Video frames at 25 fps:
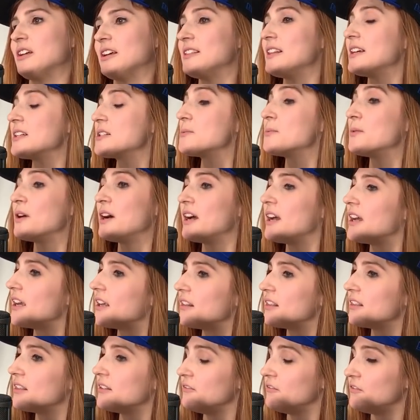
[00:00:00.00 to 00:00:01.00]
And that's
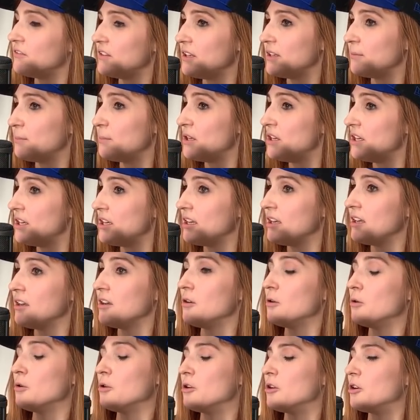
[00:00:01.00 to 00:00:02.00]
why the V
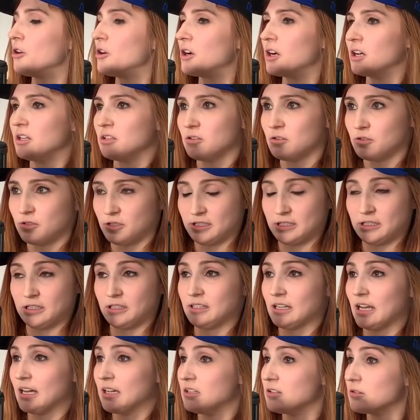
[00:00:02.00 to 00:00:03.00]
P or a
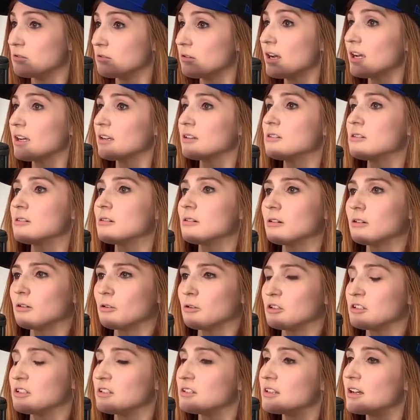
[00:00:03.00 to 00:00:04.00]
design director
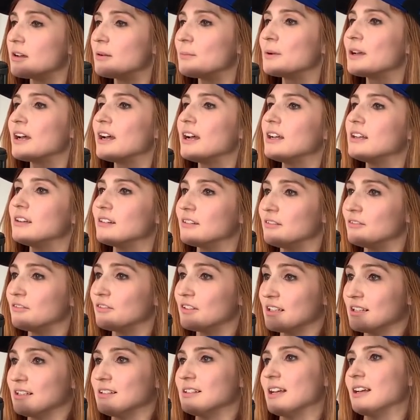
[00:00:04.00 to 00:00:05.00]
or some kind of
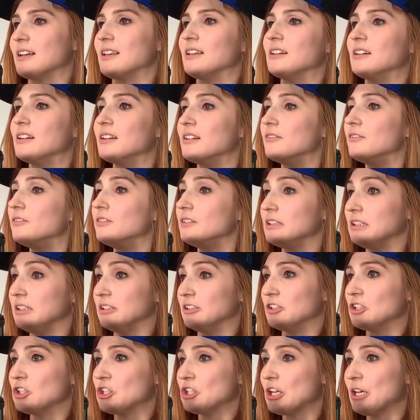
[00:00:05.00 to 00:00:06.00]
executive
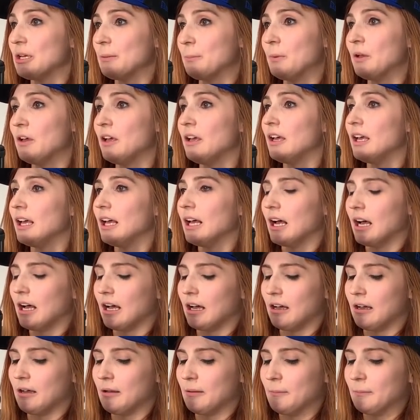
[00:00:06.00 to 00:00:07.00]
leadership
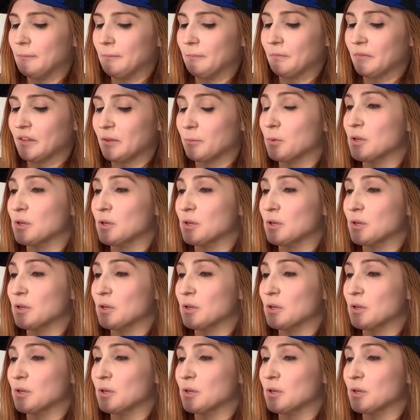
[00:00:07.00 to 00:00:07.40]
um,